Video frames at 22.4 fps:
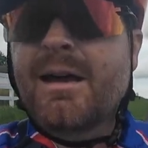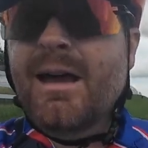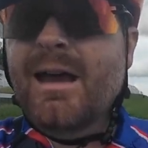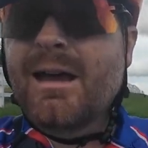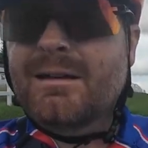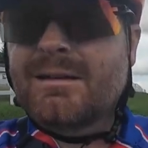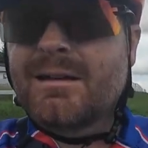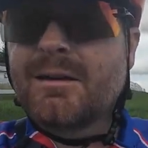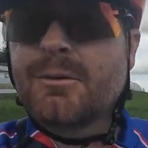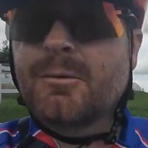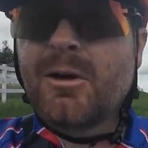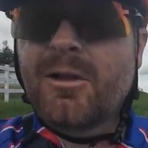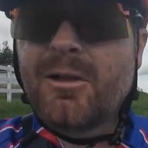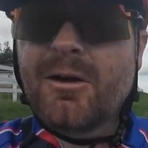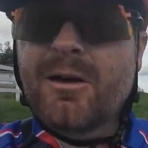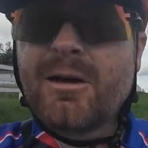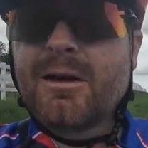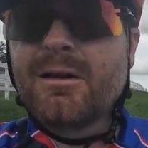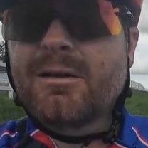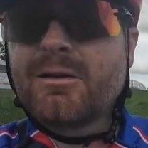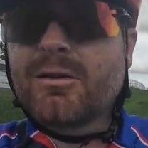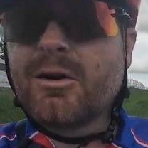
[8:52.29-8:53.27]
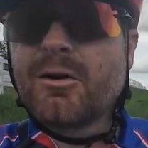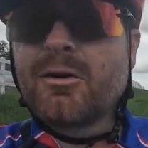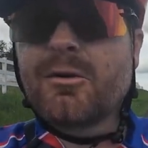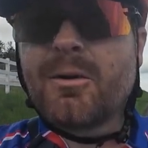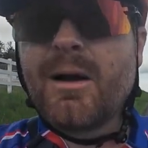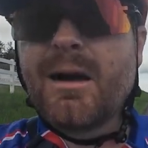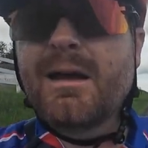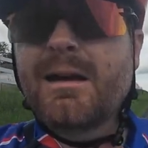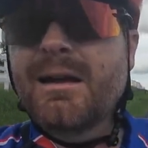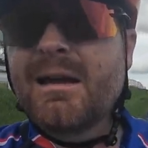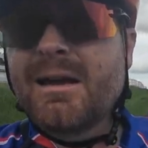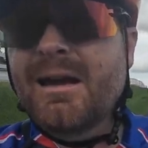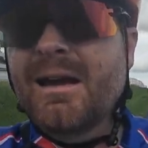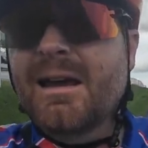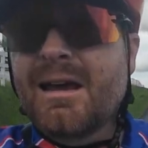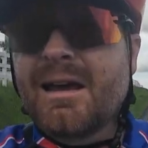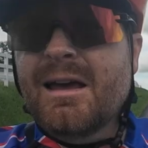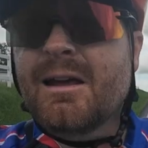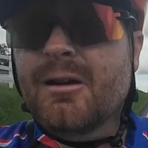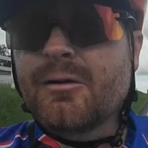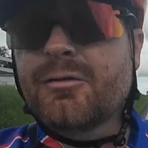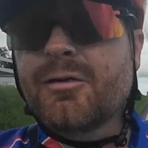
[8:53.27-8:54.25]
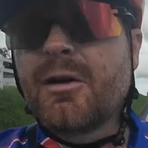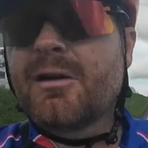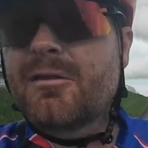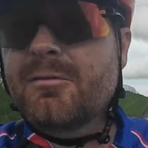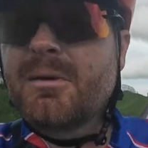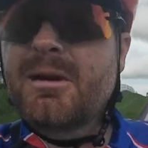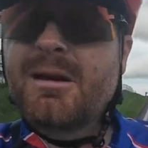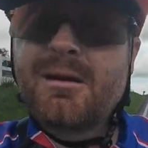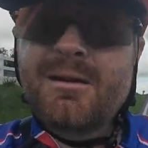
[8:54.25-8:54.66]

18-wheeler can turn right in front of me?